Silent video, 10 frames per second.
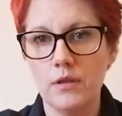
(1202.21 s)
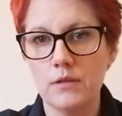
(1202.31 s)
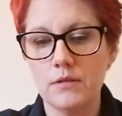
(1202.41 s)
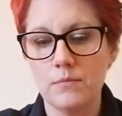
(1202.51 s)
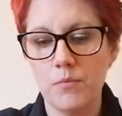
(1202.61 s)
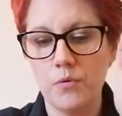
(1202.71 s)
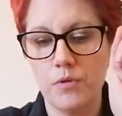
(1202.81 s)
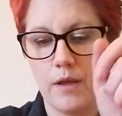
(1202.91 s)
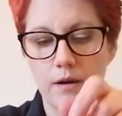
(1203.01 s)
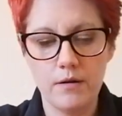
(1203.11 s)
It's them both
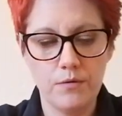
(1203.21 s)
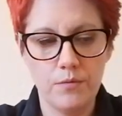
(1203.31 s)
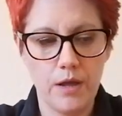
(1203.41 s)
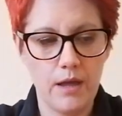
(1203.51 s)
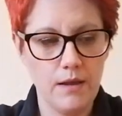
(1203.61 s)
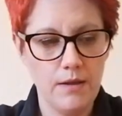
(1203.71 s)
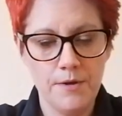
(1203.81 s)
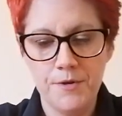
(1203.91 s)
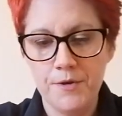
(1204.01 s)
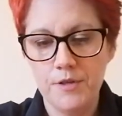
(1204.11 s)
there. Okay,
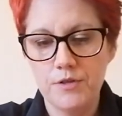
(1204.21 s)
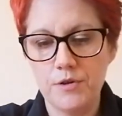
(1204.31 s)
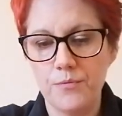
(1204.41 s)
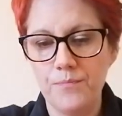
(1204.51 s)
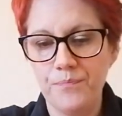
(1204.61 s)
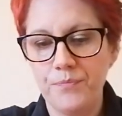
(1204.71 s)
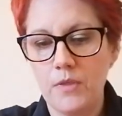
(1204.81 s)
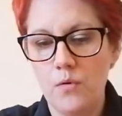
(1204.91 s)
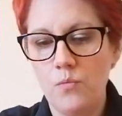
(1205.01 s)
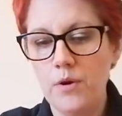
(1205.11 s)
so
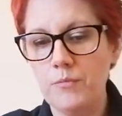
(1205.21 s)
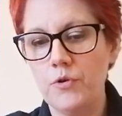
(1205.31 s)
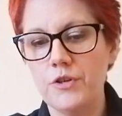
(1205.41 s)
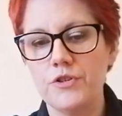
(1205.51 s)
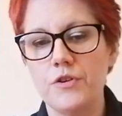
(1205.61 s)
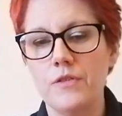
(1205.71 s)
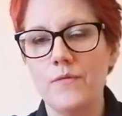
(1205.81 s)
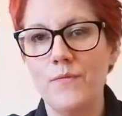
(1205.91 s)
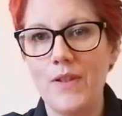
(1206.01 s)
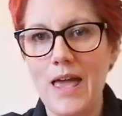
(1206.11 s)
what I'm going to do, the
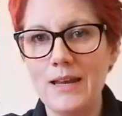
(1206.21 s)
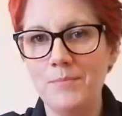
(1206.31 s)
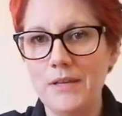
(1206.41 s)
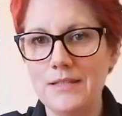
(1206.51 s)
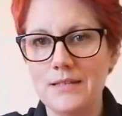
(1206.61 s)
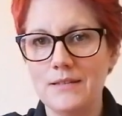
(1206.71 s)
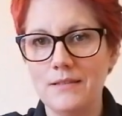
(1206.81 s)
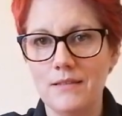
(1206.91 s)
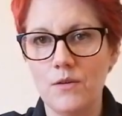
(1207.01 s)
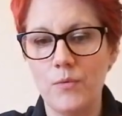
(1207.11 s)
flat bit
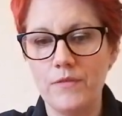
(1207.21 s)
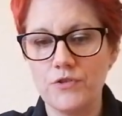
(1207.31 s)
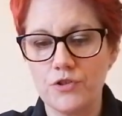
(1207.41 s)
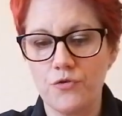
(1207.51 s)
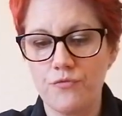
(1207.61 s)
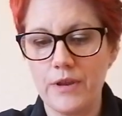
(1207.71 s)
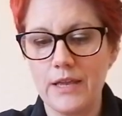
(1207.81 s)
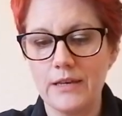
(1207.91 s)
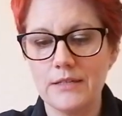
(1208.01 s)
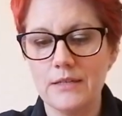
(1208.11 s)
that we have just
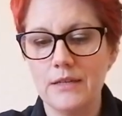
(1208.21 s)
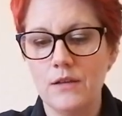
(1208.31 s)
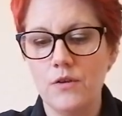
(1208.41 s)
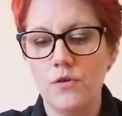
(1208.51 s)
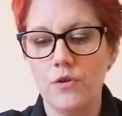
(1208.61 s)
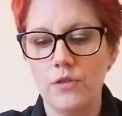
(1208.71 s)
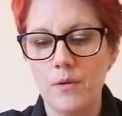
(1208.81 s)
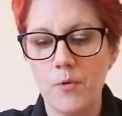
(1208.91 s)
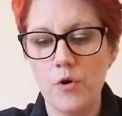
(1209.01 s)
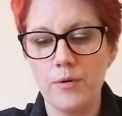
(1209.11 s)
created on
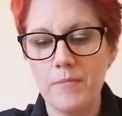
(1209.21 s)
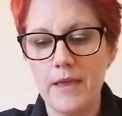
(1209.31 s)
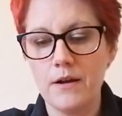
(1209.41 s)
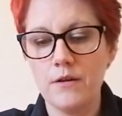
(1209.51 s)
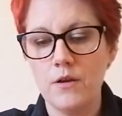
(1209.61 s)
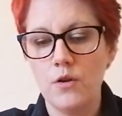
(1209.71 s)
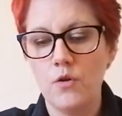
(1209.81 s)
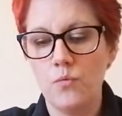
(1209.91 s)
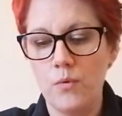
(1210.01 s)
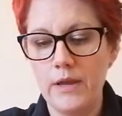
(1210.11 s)
the bottom there,
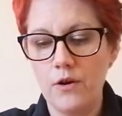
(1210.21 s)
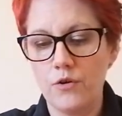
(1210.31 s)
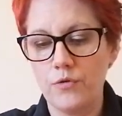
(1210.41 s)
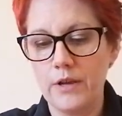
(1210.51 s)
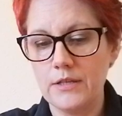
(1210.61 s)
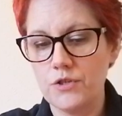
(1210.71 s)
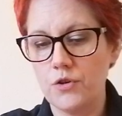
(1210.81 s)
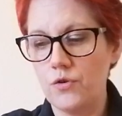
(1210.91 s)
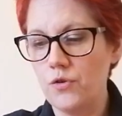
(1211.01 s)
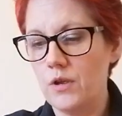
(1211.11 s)
we are going
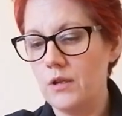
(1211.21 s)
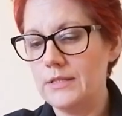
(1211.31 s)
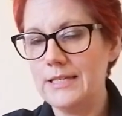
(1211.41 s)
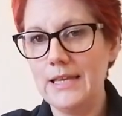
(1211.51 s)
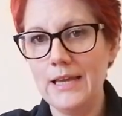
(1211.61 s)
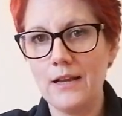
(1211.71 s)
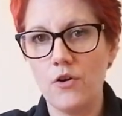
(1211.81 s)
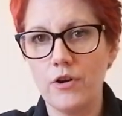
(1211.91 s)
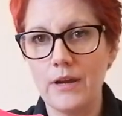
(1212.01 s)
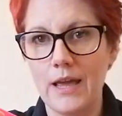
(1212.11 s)
to take
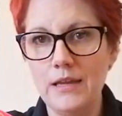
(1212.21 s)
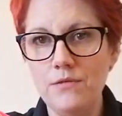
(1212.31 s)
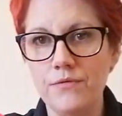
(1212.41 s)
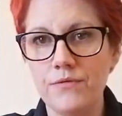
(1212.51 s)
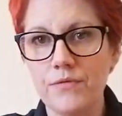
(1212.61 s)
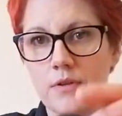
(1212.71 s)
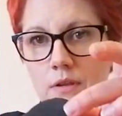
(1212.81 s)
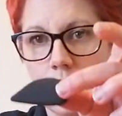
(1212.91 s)
our knife.